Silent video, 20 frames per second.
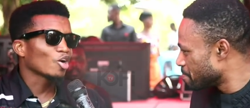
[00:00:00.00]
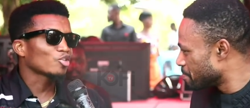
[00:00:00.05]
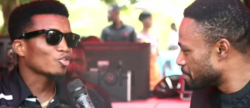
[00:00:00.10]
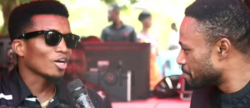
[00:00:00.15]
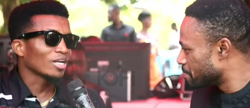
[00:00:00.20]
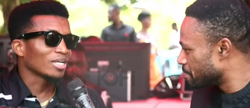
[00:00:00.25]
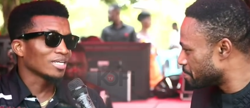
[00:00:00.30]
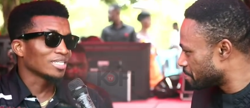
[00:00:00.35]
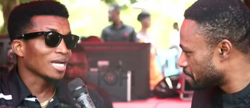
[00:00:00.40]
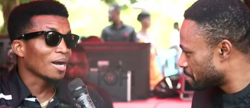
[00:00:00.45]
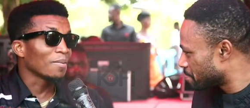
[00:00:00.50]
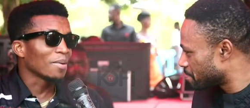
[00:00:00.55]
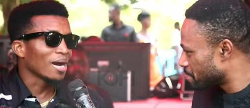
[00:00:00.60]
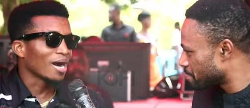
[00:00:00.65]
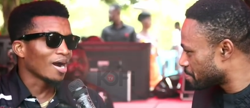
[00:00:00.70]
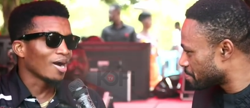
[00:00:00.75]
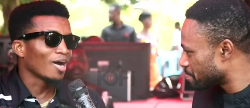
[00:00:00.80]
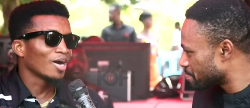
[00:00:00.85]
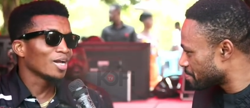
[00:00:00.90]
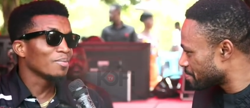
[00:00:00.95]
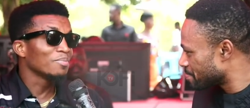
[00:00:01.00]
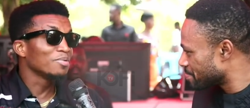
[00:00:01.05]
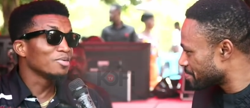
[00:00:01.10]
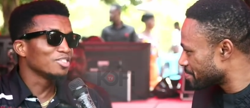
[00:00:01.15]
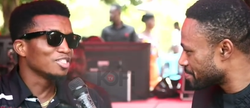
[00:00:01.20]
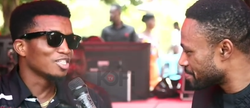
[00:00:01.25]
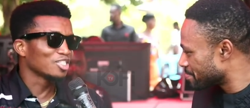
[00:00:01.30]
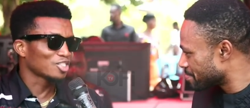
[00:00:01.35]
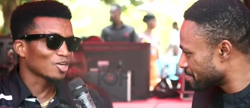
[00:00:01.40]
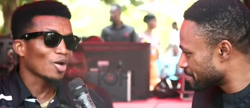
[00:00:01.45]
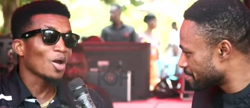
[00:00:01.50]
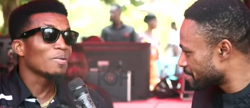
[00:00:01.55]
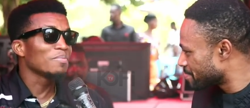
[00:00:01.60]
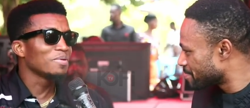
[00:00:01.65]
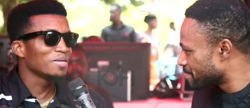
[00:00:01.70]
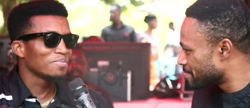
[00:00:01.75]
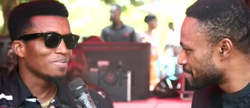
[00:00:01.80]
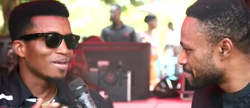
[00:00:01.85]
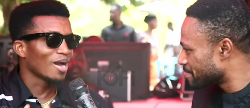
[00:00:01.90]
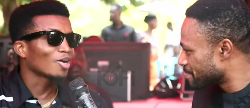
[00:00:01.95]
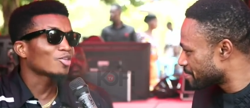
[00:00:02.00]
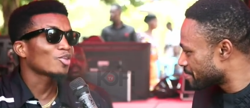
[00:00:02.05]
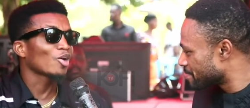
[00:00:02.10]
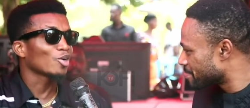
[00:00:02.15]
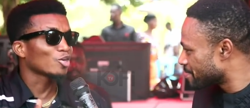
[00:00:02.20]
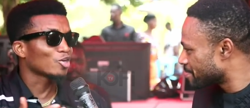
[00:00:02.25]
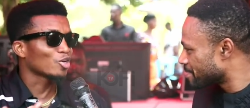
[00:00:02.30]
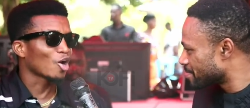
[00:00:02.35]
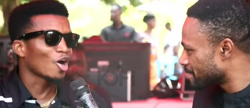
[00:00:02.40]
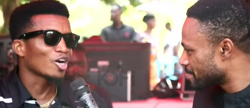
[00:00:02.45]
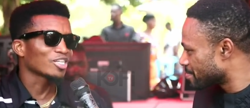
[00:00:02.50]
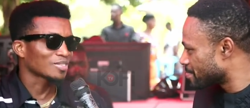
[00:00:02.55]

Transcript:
Speaker 1: Auton and Yama, I am musician, I be Auton